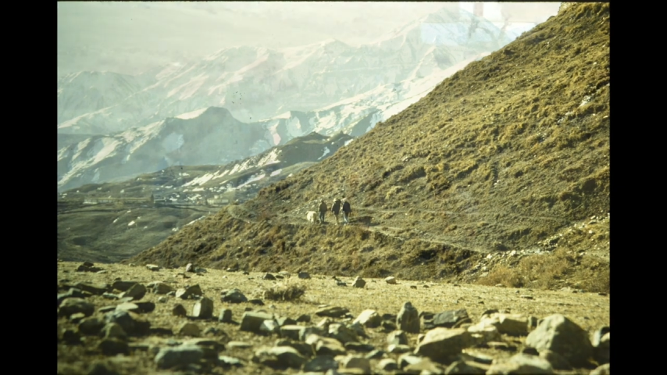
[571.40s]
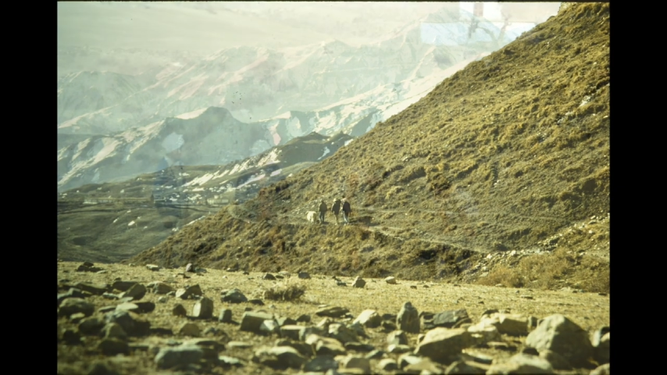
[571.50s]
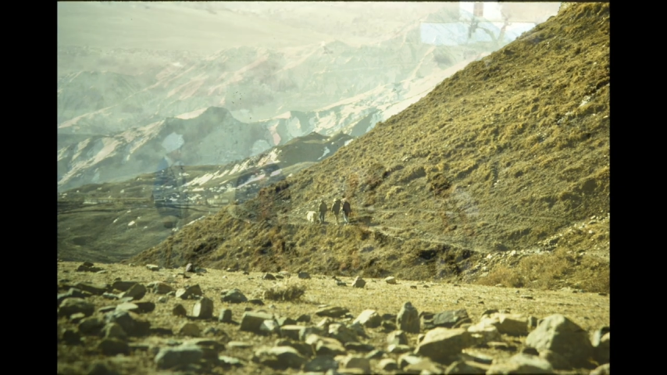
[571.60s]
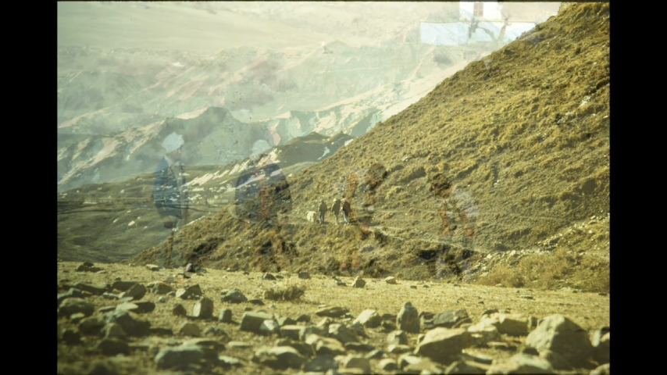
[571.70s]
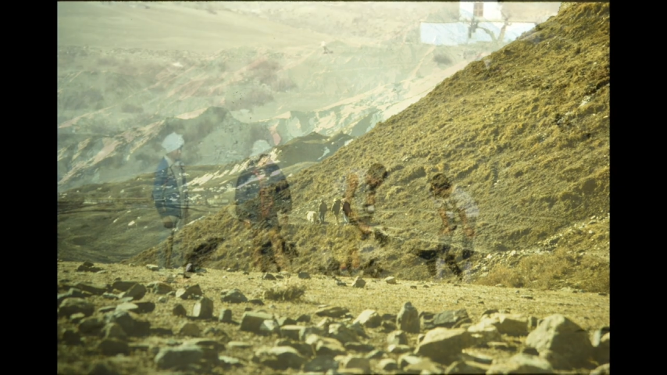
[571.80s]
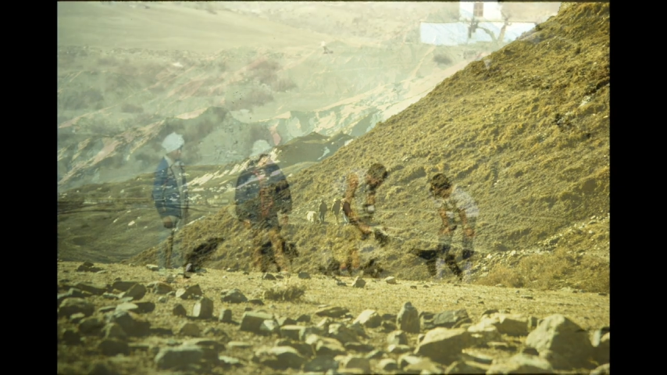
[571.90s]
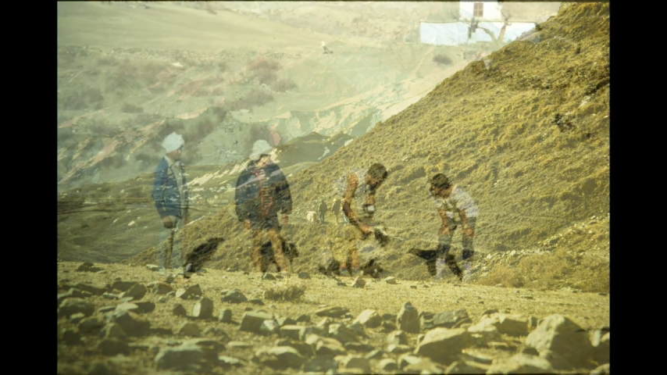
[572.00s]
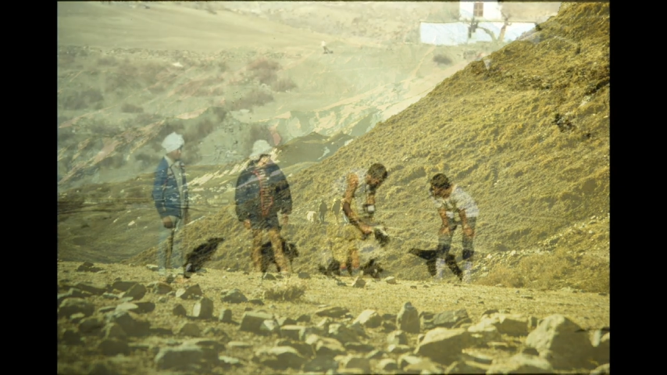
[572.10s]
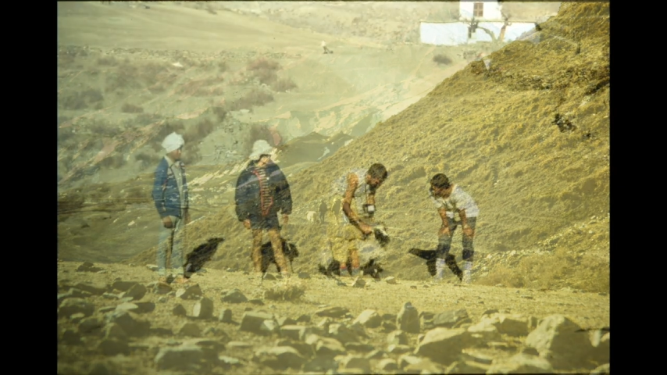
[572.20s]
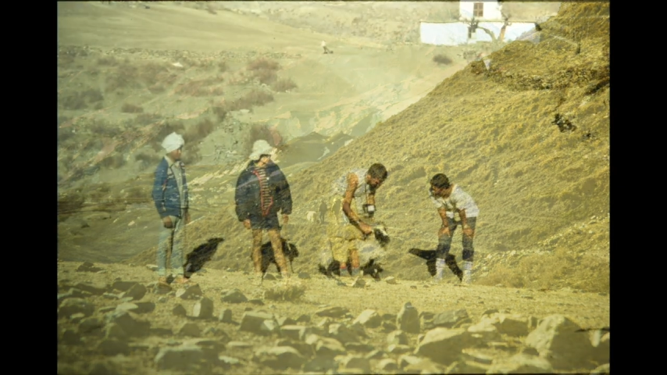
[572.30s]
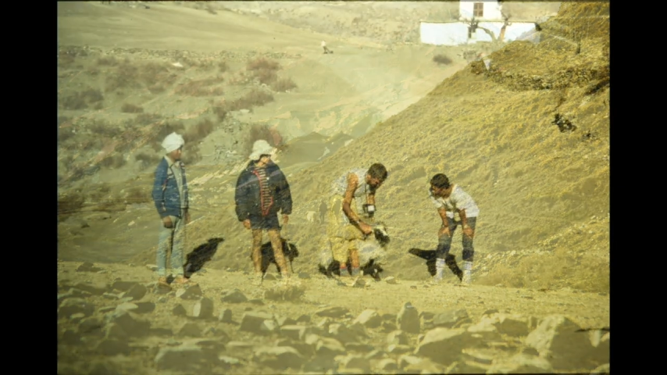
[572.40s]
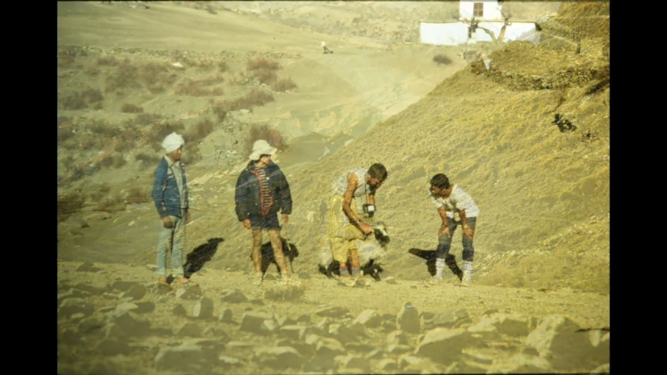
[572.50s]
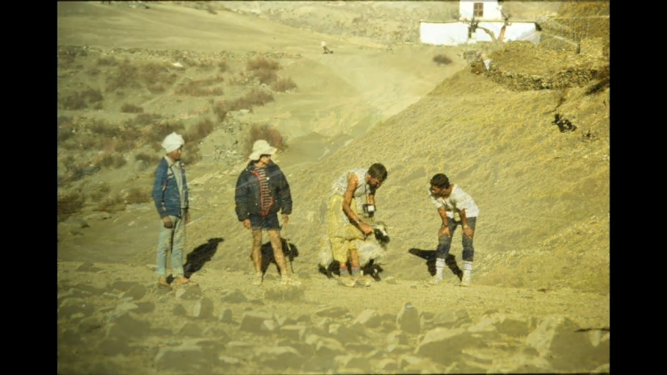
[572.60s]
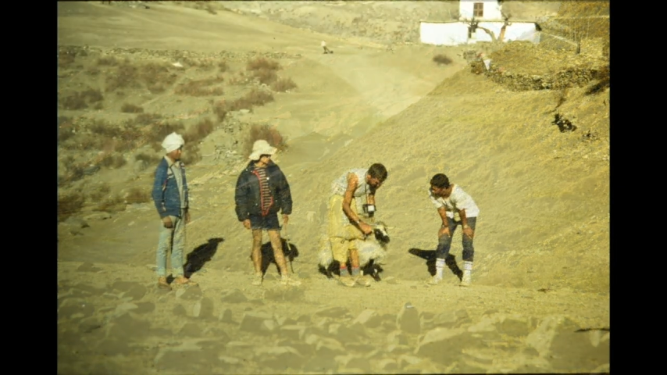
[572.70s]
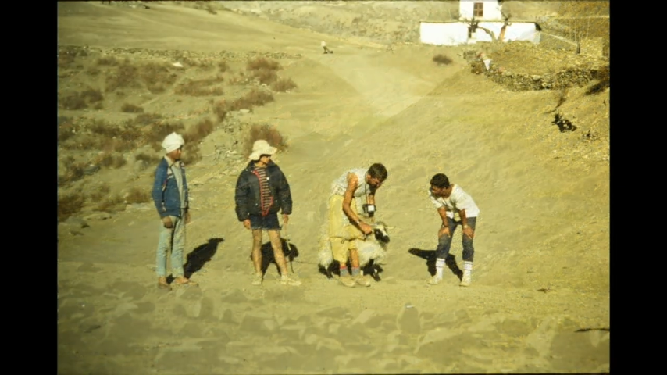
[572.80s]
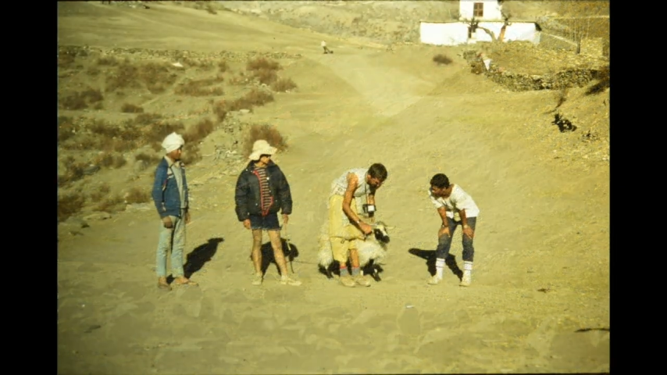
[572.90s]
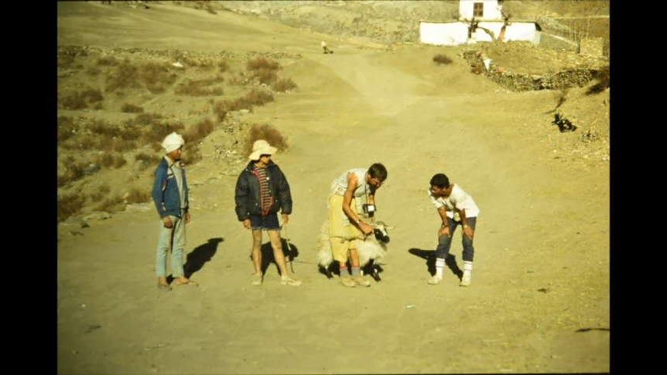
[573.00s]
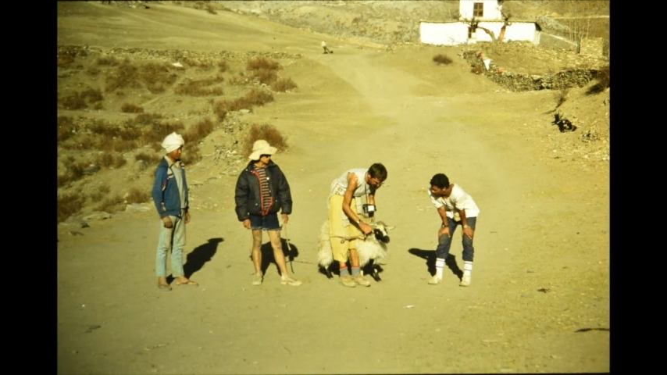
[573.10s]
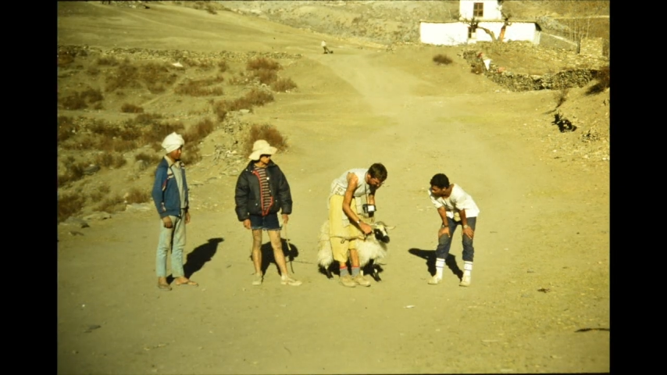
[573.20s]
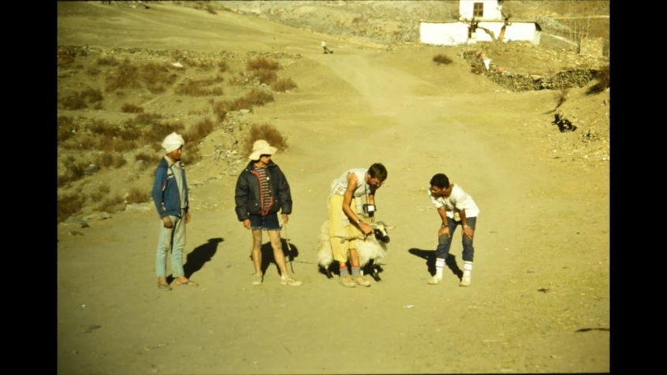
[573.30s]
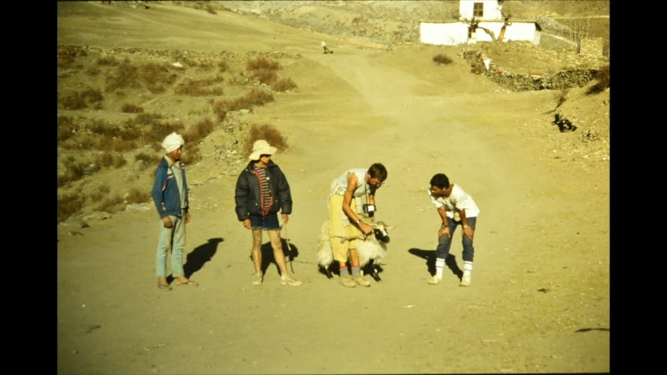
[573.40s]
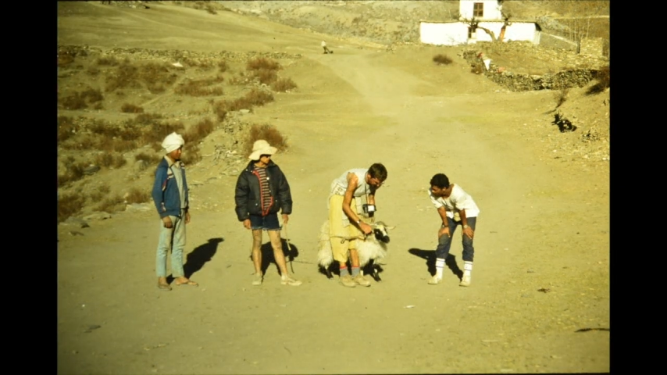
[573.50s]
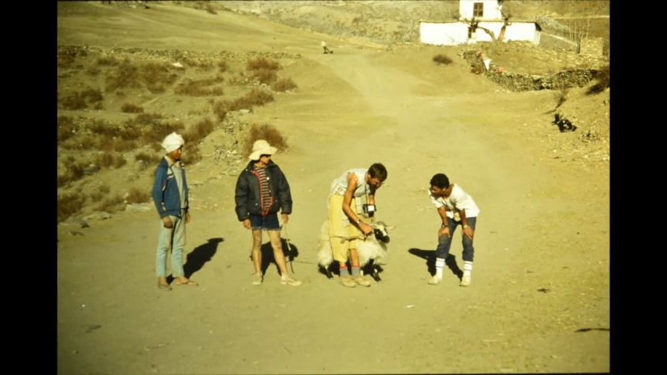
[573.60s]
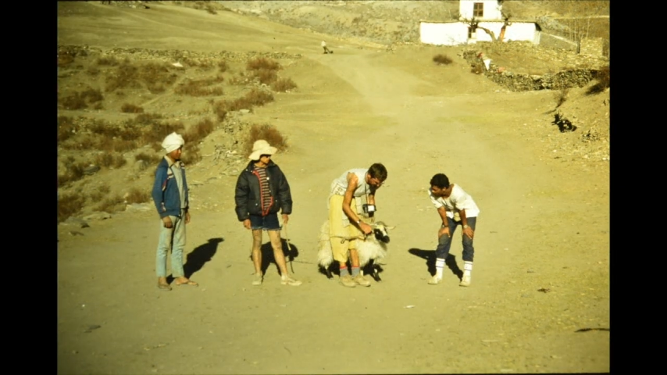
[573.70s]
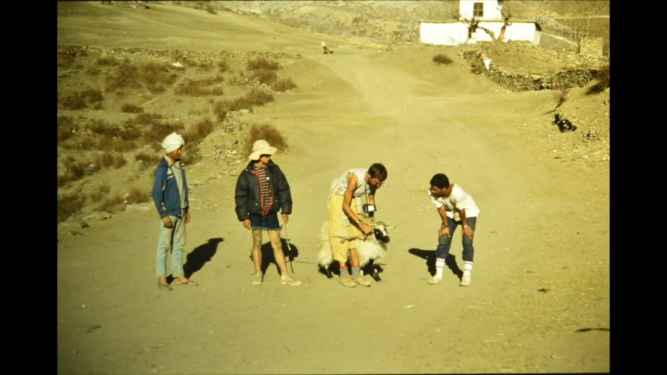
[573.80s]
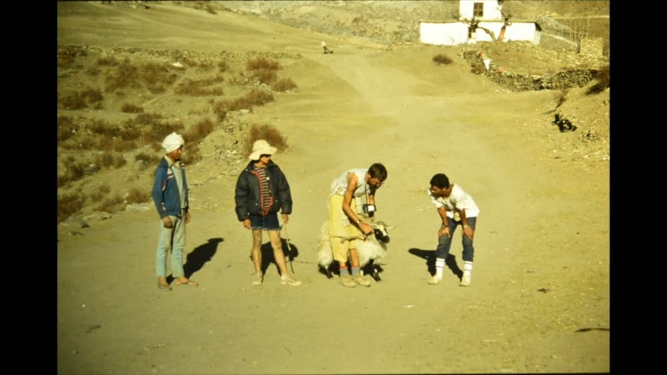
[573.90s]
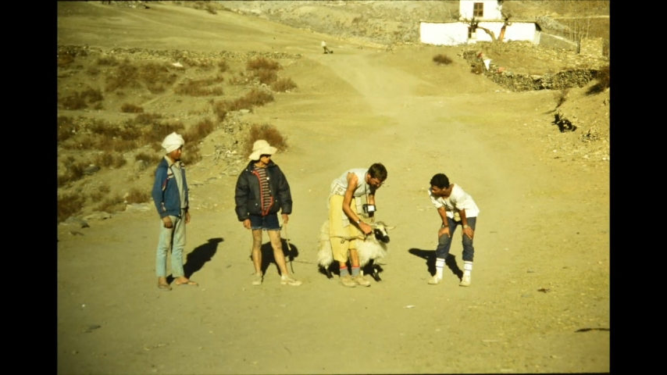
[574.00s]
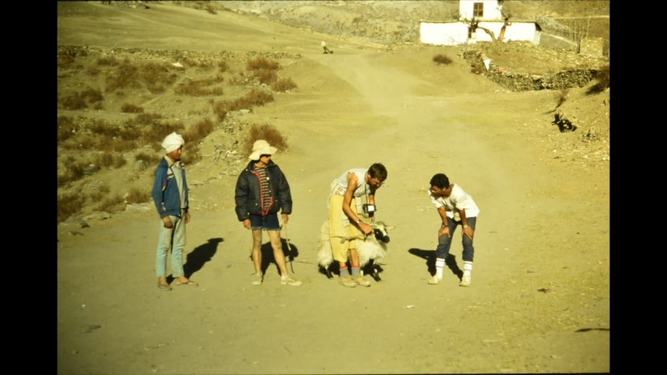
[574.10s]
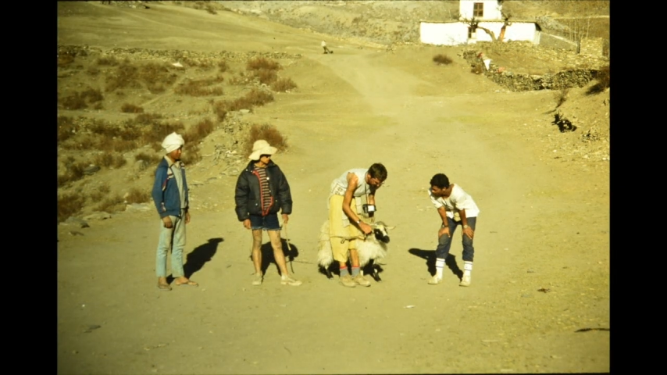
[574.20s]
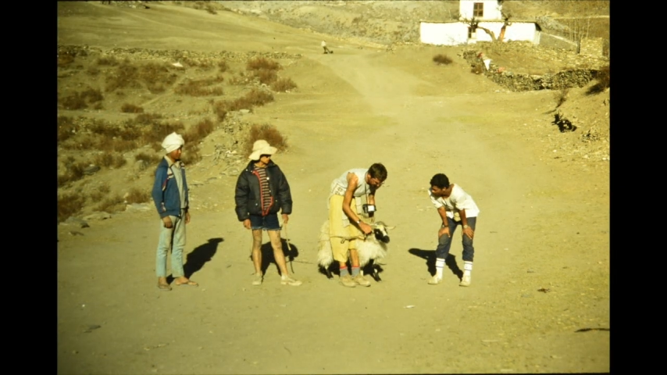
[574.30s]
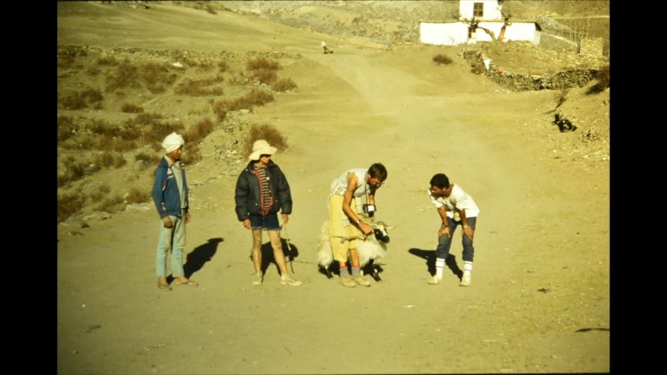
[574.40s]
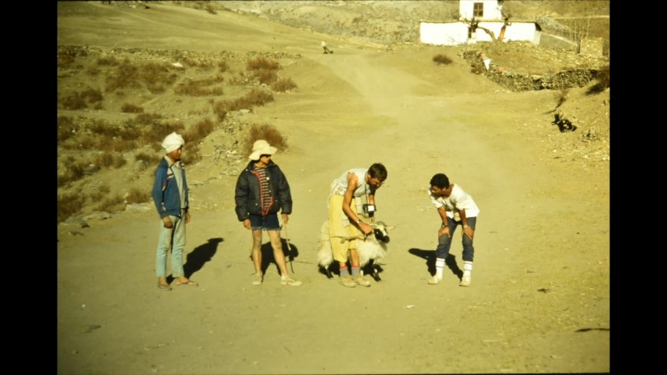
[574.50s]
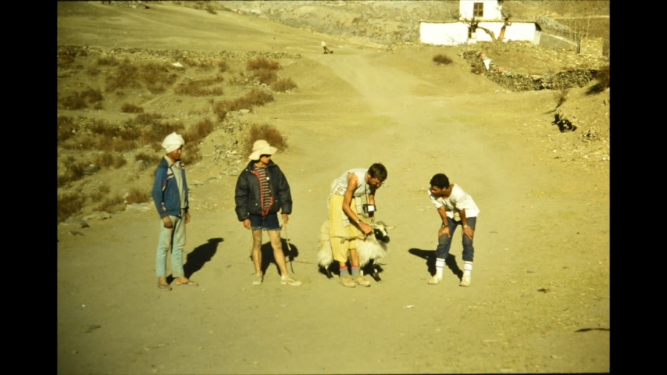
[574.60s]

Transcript: No face is visible, so there are no lips to read.